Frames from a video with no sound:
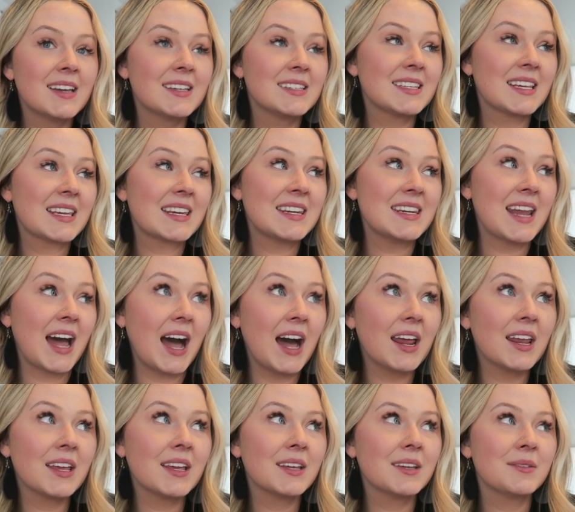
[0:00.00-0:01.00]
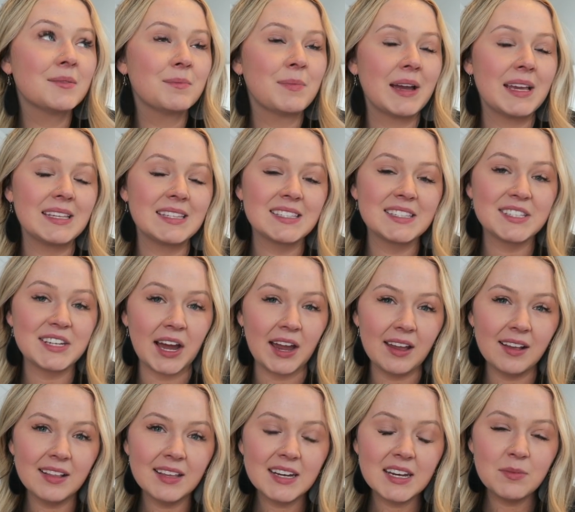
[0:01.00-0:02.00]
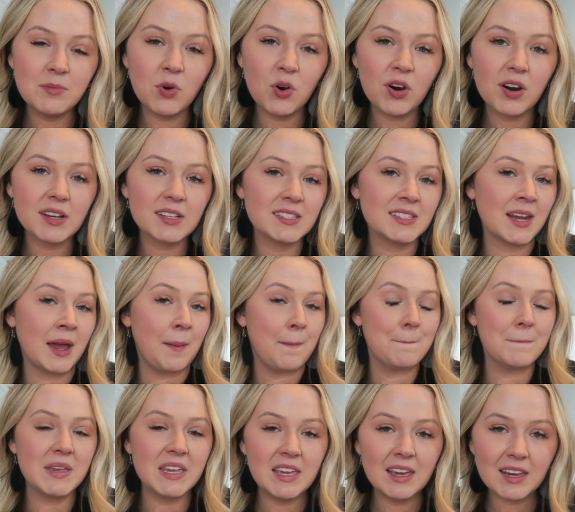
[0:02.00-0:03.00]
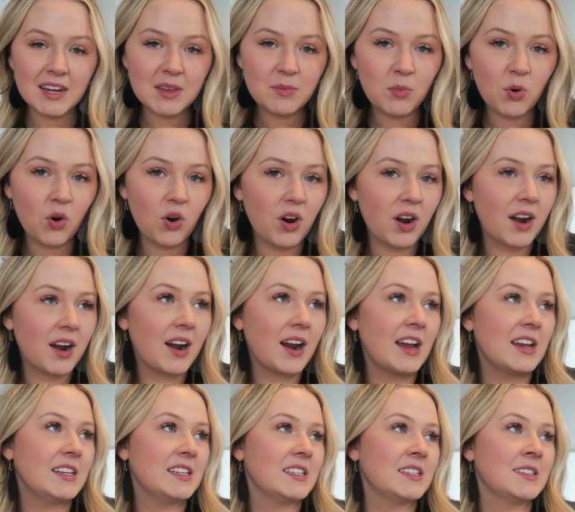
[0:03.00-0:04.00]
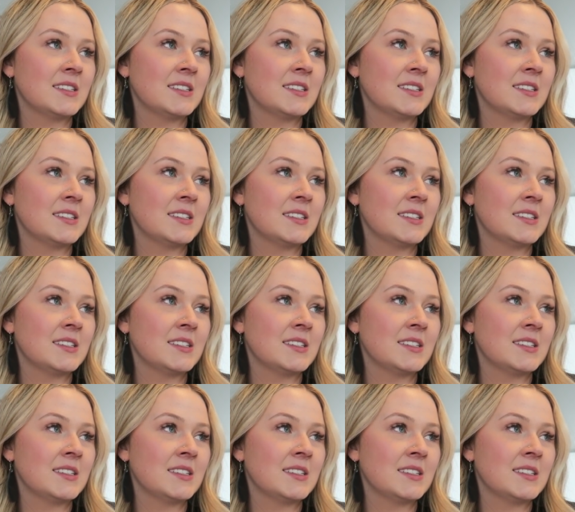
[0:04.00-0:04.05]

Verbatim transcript: it's like not my style anymore. It's not me anymore. I